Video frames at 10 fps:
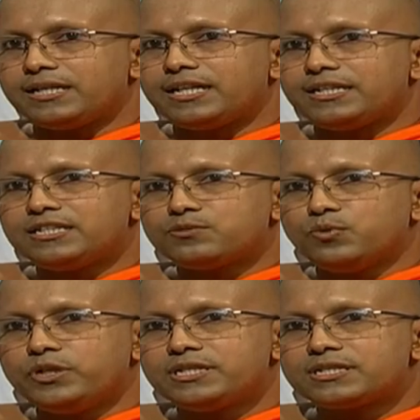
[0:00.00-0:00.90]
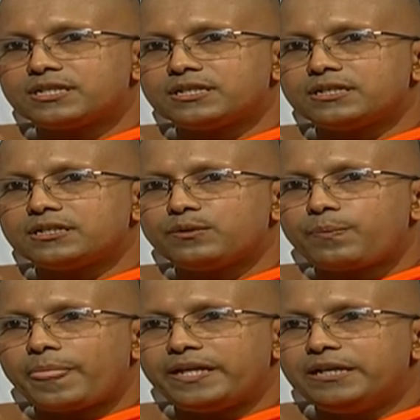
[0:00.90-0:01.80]
that this Buddhist
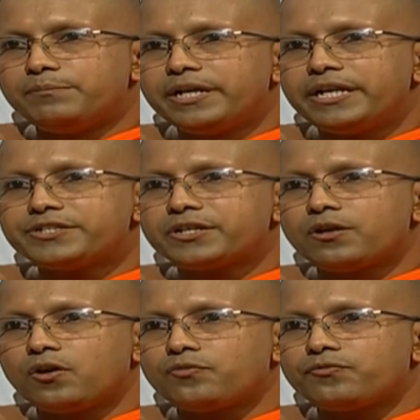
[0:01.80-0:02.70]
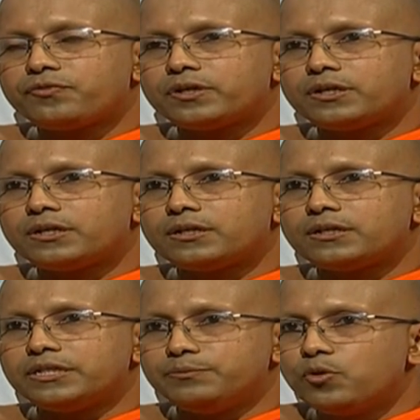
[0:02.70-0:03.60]
elaboration of
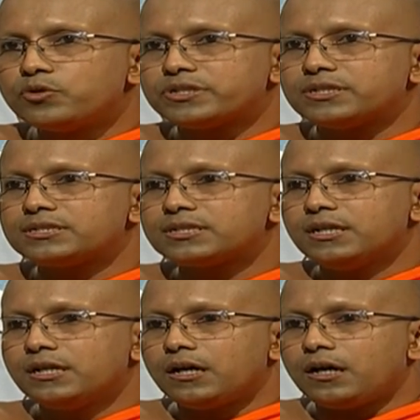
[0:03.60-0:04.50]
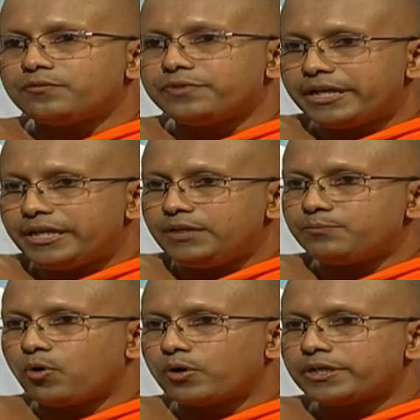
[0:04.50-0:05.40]
emotions are very
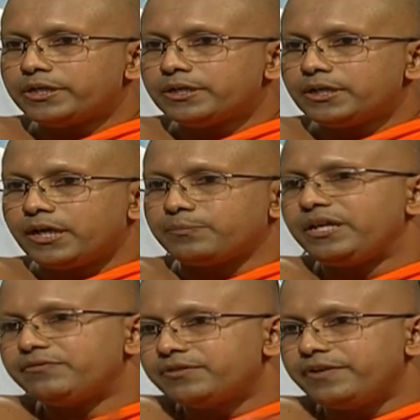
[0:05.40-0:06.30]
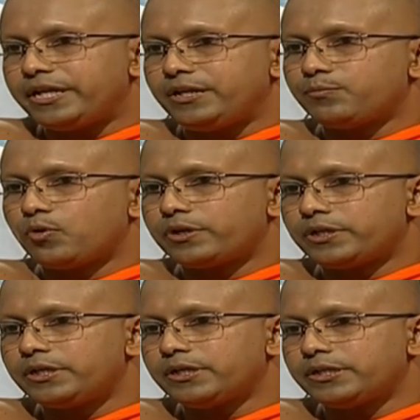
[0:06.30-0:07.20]
important, and they were very
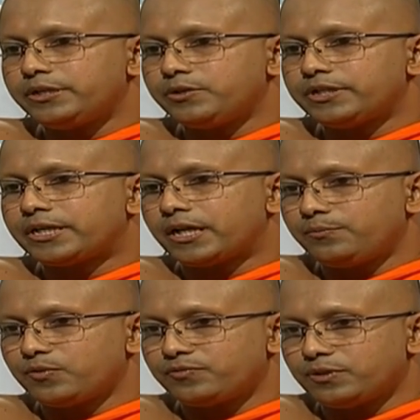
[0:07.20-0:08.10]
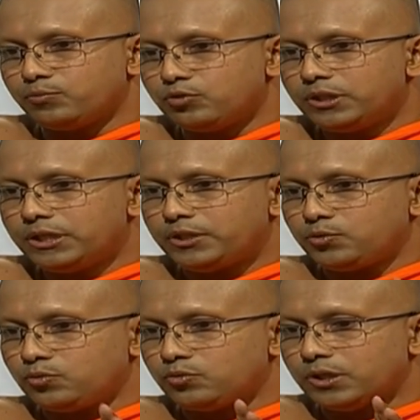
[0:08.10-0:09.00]
important during the time of the Buddha
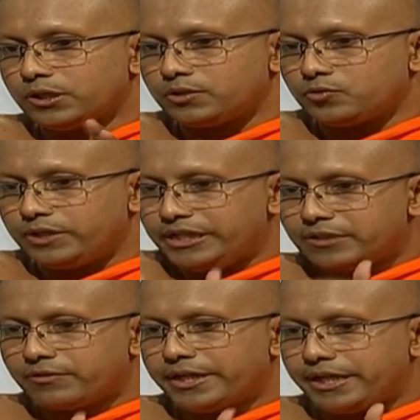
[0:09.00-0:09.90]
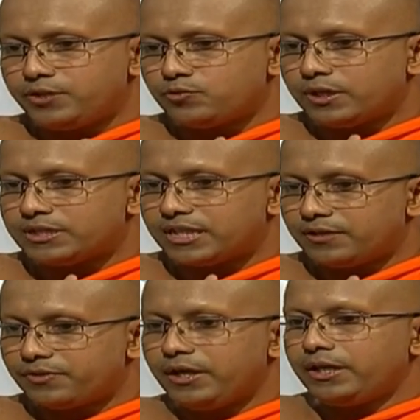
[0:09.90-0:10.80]
to inquire into
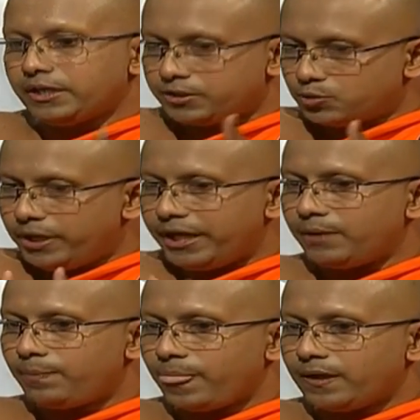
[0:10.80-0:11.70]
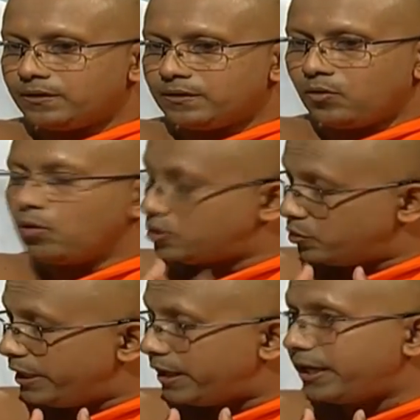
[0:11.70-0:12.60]
oneself, and today
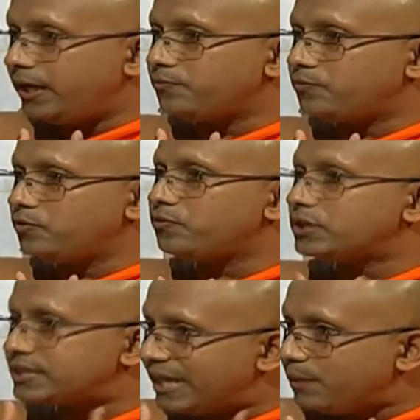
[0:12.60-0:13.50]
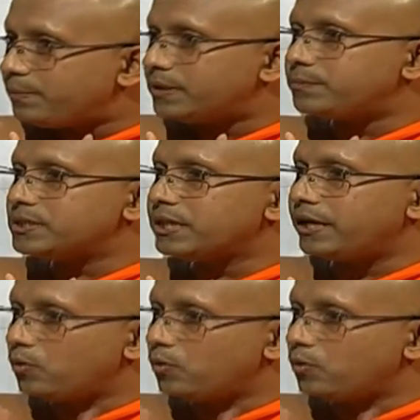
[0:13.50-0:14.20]
also they are helpful for the same purpose, and